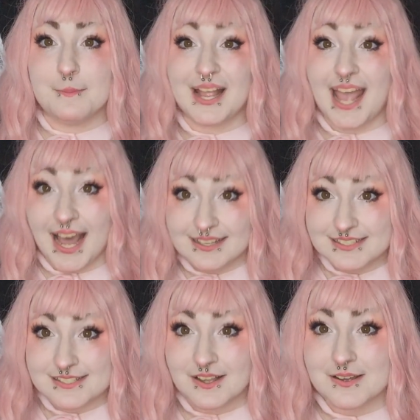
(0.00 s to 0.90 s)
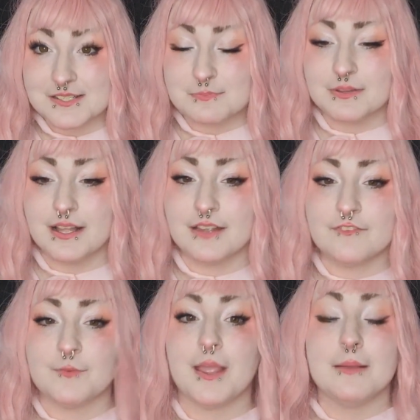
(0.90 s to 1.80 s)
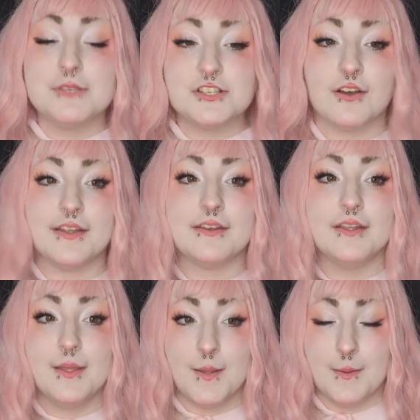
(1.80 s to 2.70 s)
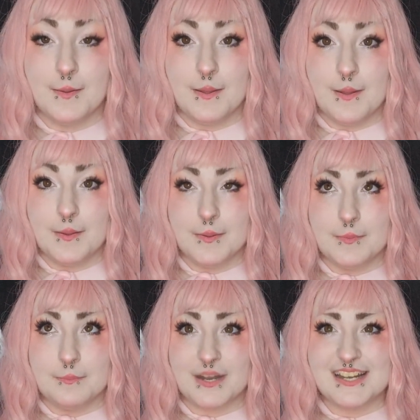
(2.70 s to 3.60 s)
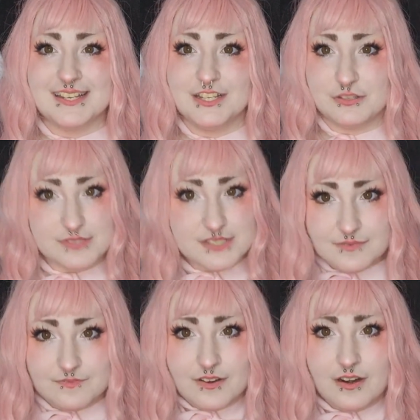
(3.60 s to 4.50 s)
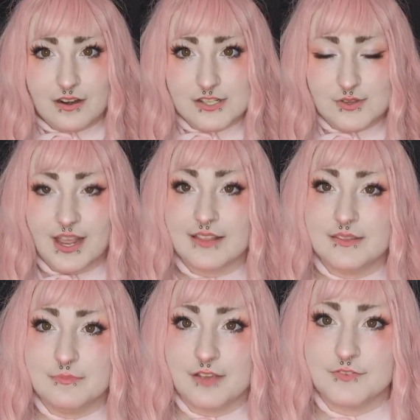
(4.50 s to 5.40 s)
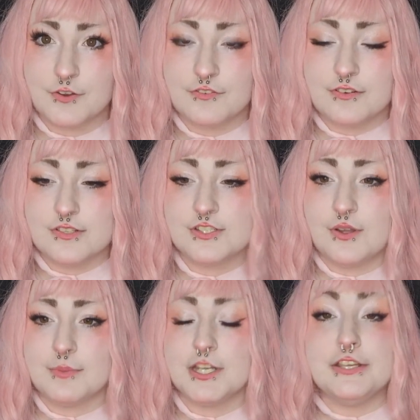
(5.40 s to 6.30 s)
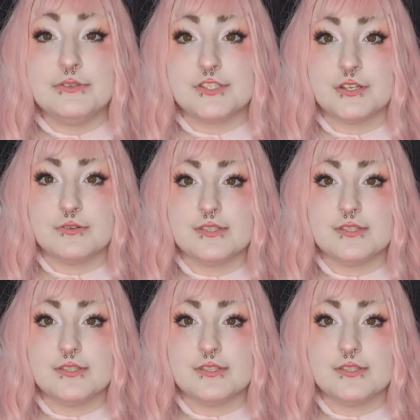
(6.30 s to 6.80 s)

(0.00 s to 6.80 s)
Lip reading: my Alice cosplay from Amazon, but I didn't use them for her, so I had them left over, so I'm gonna use those.